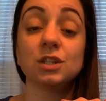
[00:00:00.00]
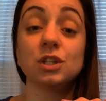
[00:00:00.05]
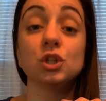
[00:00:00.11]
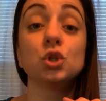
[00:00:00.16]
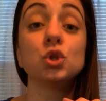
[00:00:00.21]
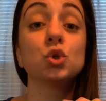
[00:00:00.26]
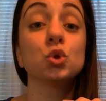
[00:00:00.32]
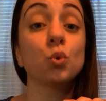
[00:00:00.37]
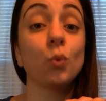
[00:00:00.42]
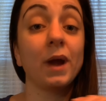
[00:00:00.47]
the
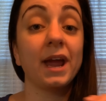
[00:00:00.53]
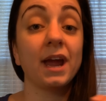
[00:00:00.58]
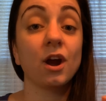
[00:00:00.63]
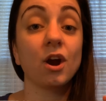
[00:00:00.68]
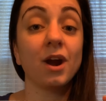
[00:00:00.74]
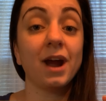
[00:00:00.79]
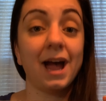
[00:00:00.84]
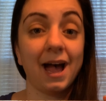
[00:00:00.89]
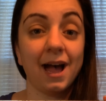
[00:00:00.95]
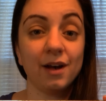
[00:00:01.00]
square
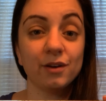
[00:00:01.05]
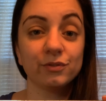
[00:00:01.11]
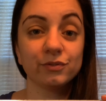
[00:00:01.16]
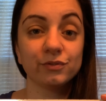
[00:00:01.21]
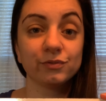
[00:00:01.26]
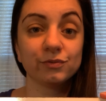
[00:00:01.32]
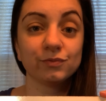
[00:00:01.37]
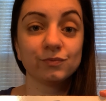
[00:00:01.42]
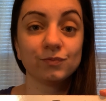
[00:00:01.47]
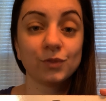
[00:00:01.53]
have?
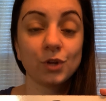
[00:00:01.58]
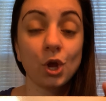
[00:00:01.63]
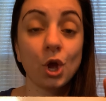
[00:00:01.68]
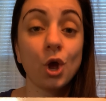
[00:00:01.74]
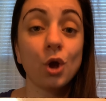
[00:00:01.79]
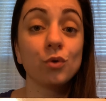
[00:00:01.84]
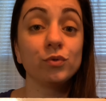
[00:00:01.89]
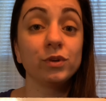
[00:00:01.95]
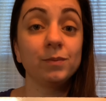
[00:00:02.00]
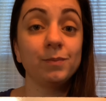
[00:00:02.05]

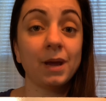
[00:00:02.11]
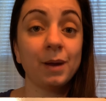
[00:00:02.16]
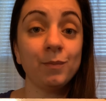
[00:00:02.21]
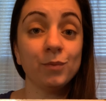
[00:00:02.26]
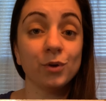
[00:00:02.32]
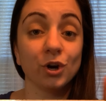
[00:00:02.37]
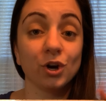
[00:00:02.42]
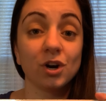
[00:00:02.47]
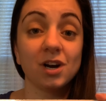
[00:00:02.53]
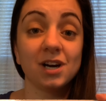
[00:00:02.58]

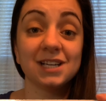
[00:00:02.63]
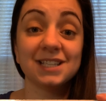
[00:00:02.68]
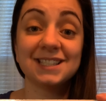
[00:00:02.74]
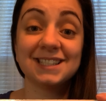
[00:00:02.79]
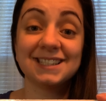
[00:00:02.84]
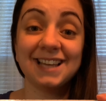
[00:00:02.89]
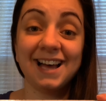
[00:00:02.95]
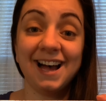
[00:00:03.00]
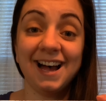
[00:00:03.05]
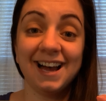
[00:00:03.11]
Remember, a
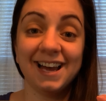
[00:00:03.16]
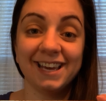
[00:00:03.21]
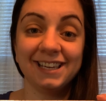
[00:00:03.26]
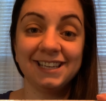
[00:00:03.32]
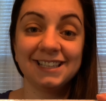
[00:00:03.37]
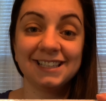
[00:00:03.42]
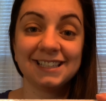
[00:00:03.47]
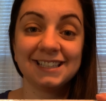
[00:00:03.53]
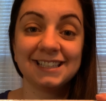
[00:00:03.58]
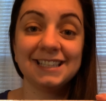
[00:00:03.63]
side
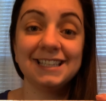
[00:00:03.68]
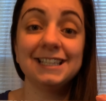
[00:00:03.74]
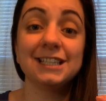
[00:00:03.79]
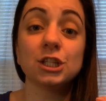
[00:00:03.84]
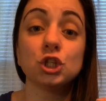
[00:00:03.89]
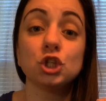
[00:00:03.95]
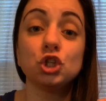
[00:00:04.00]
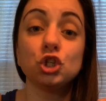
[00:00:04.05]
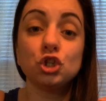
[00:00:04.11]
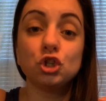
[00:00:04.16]
is a
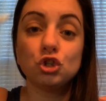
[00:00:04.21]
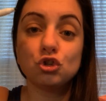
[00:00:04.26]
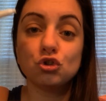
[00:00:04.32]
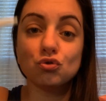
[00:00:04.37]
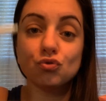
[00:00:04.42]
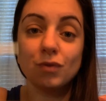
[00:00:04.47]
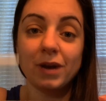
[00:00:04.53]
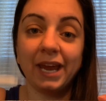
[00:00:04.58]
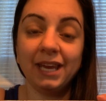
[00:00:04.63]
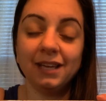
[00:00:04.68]

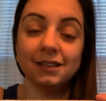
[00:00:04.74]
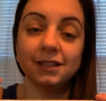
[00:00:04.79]
straight